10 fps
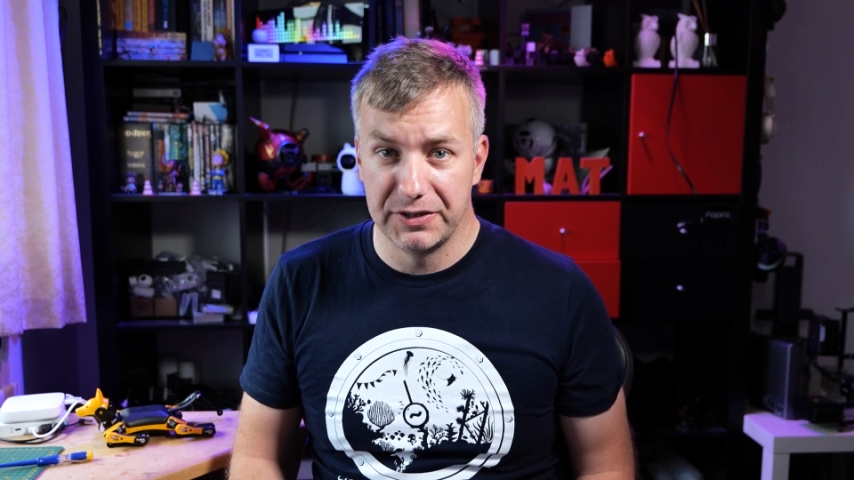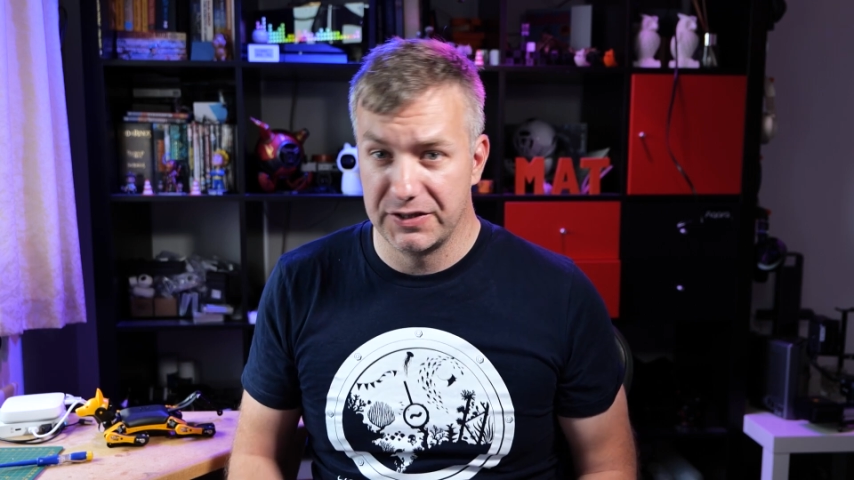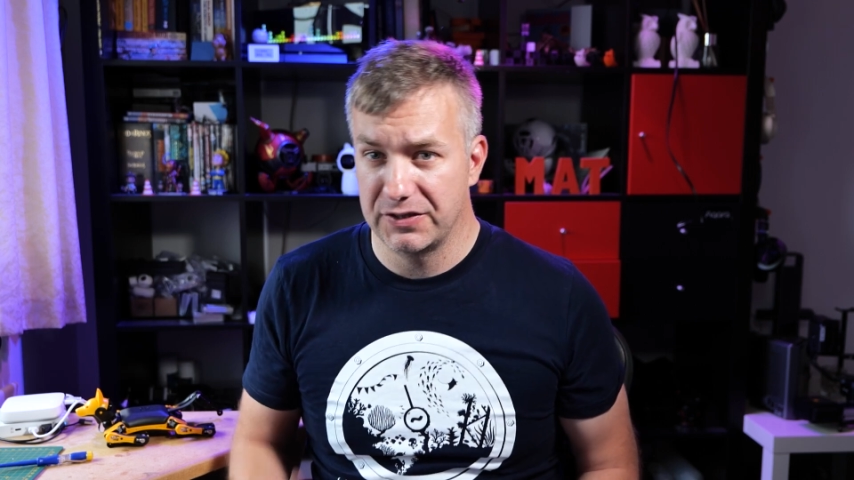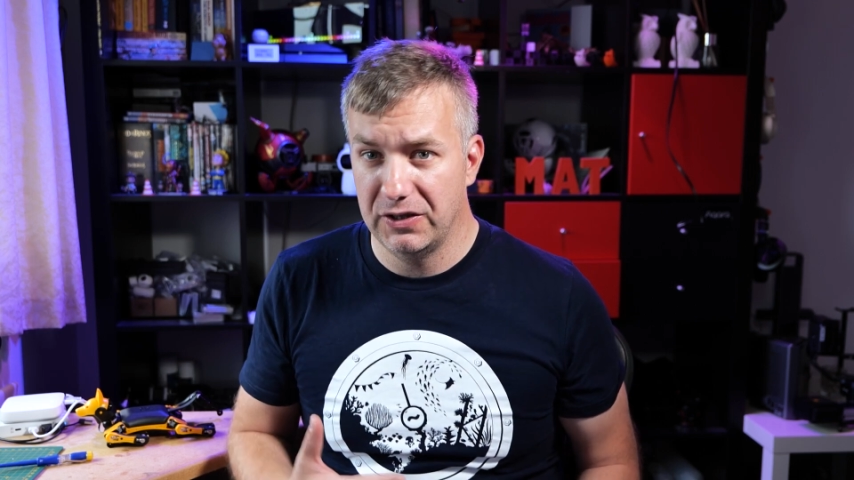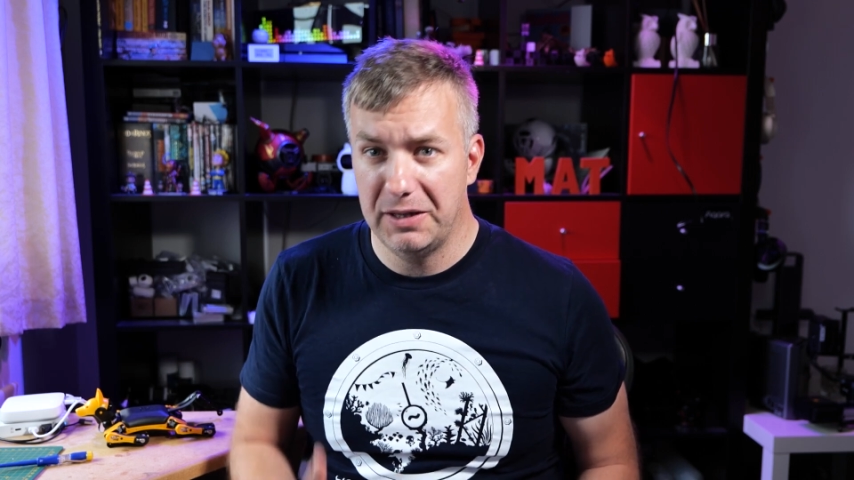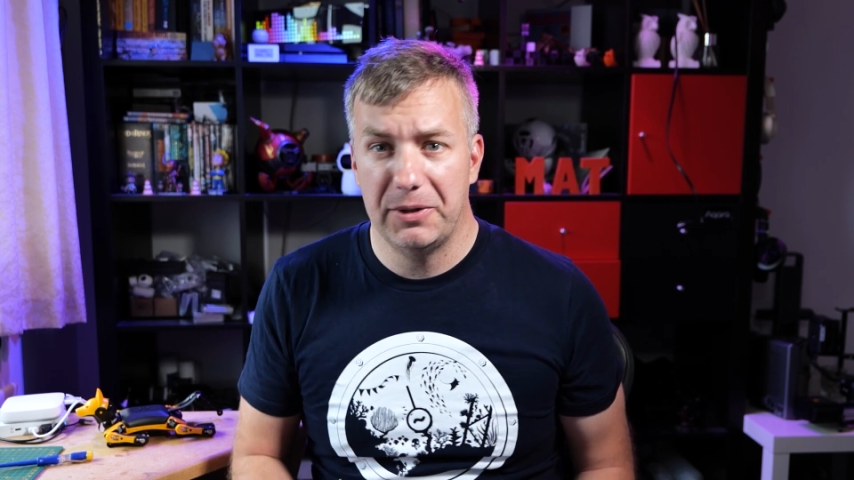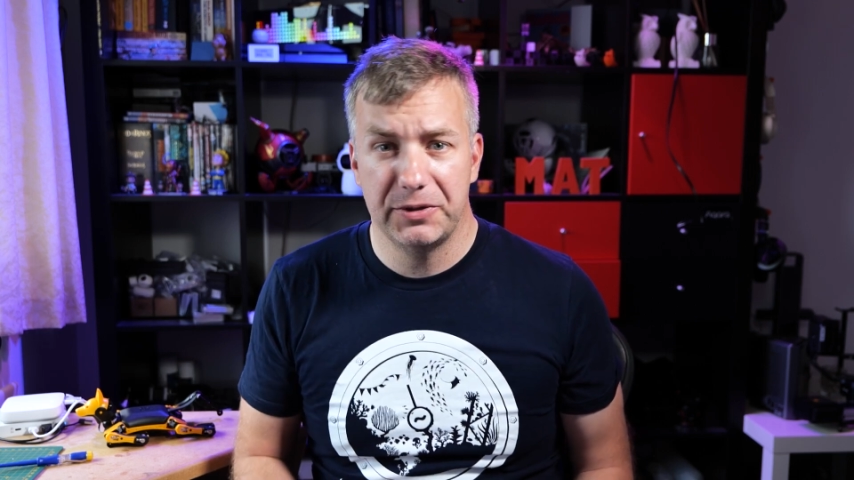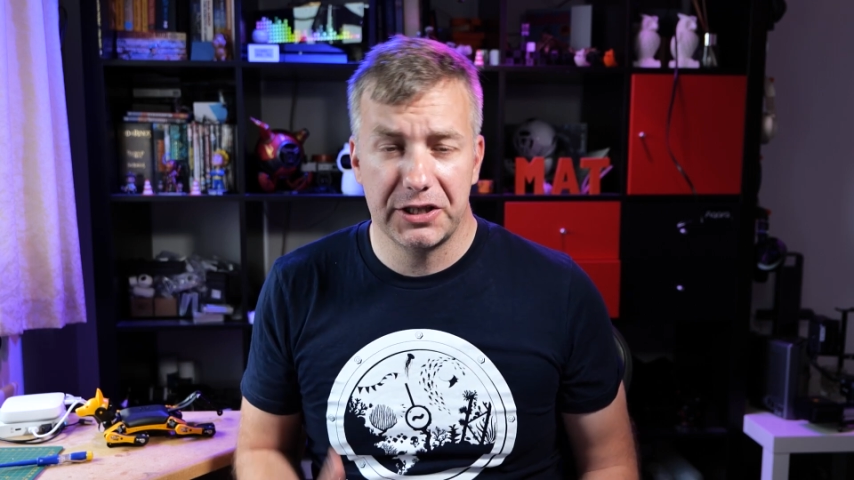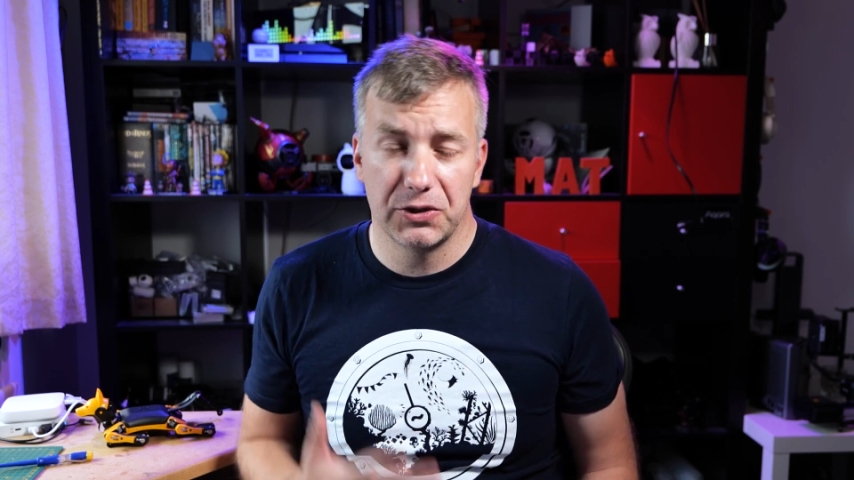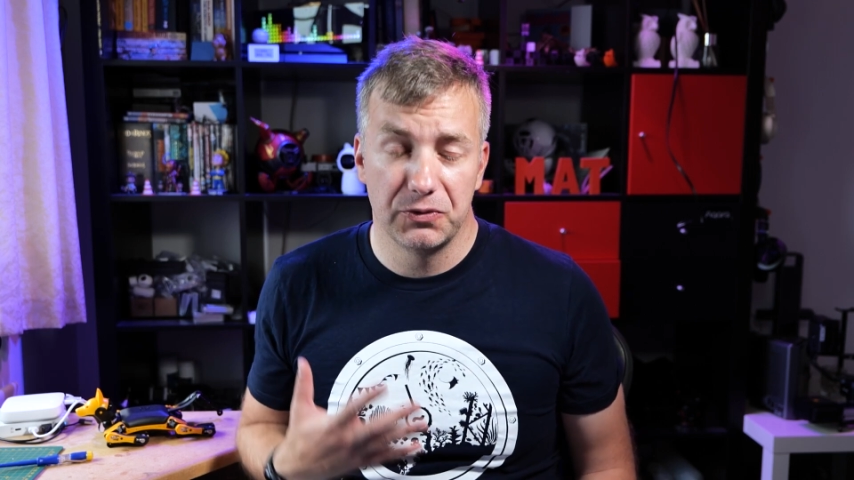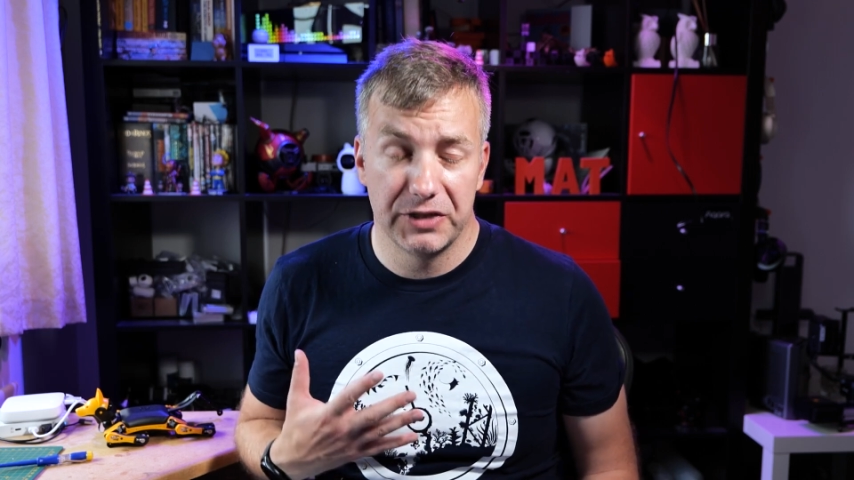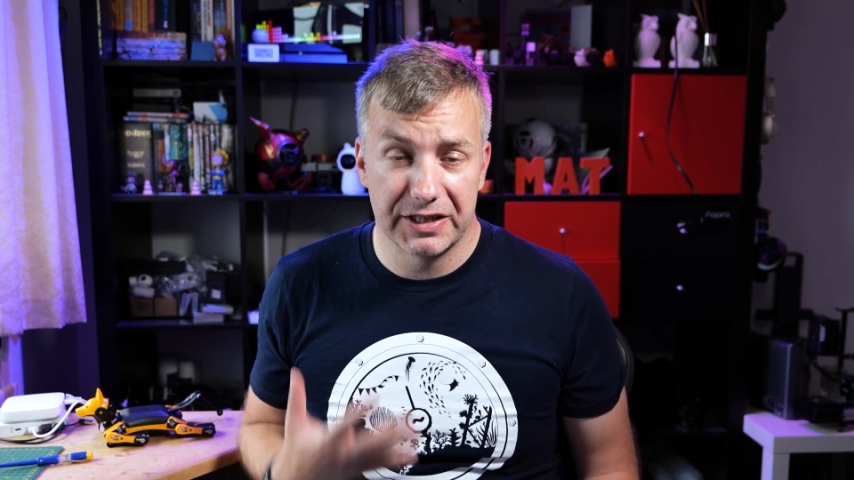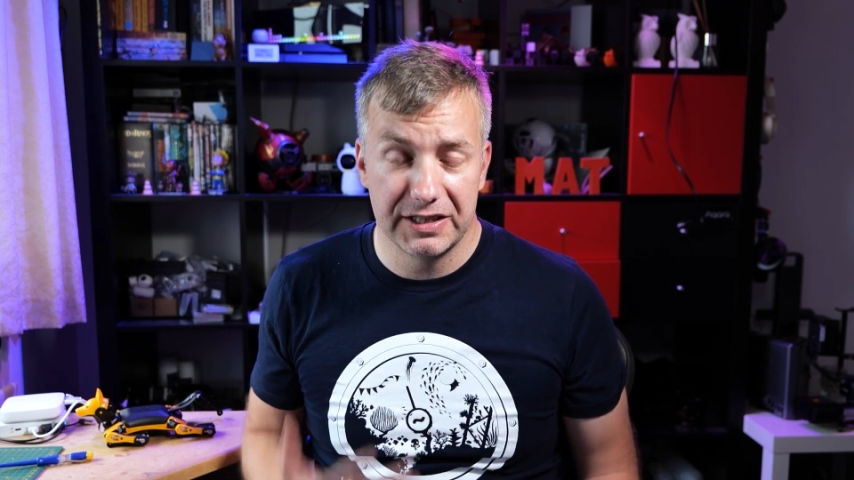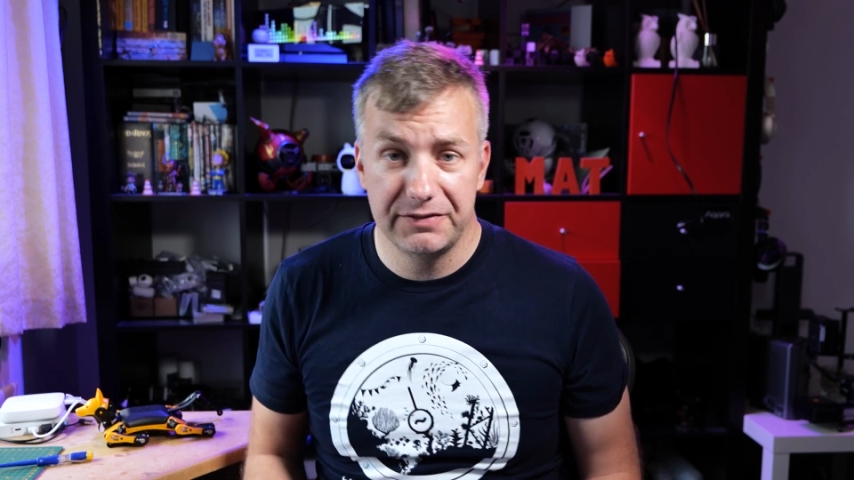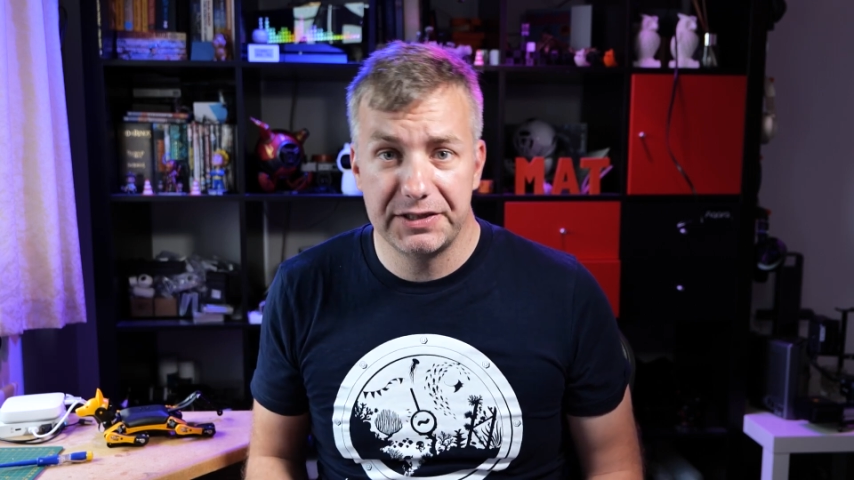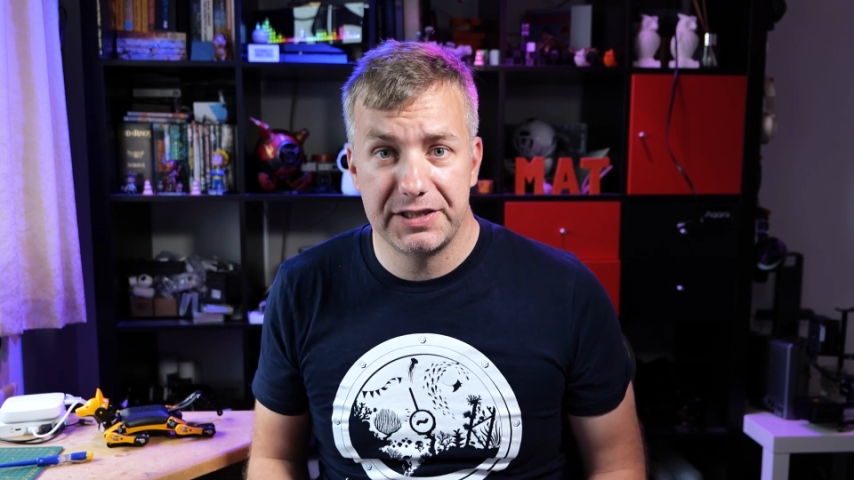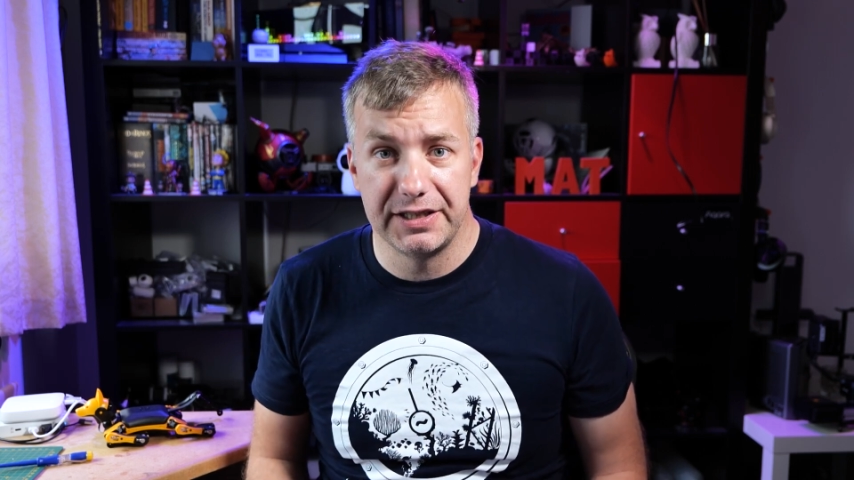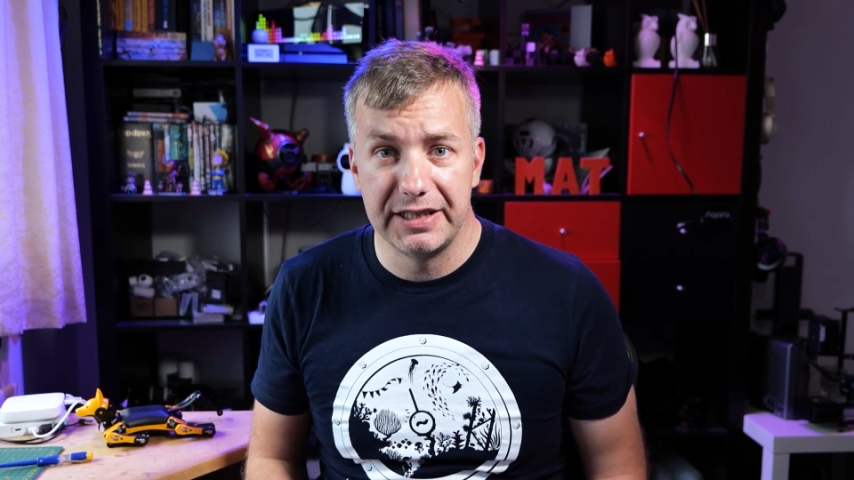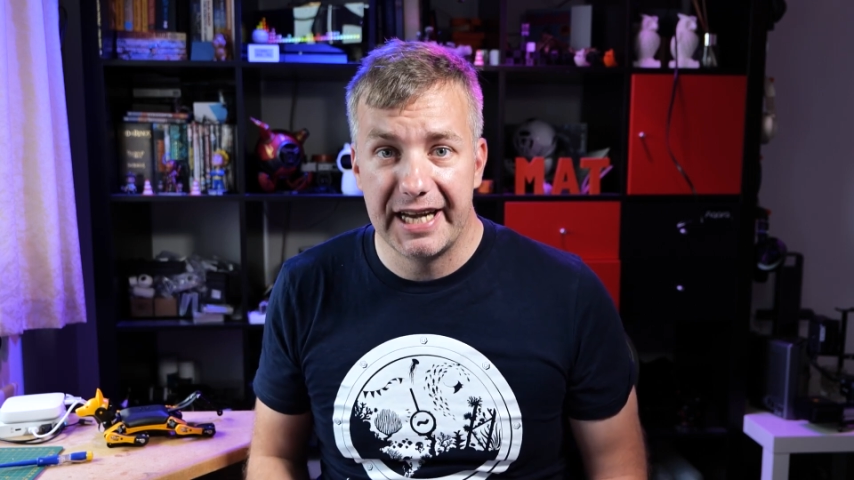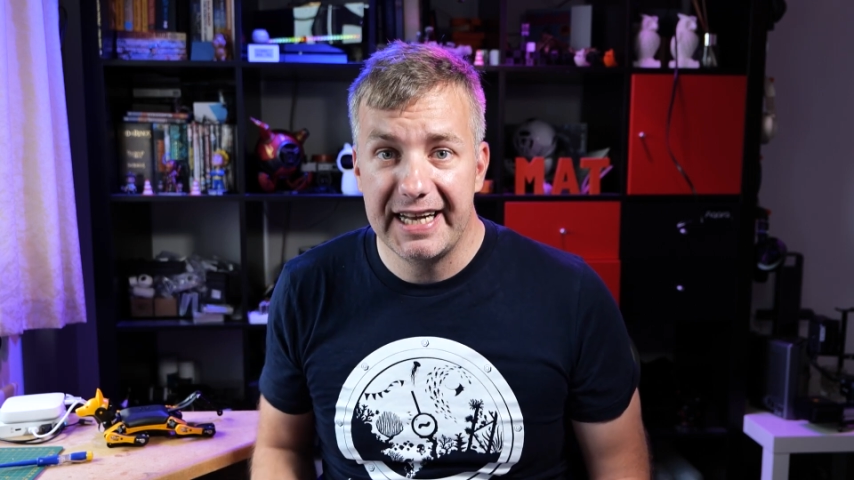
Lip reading: It's all about the connectivity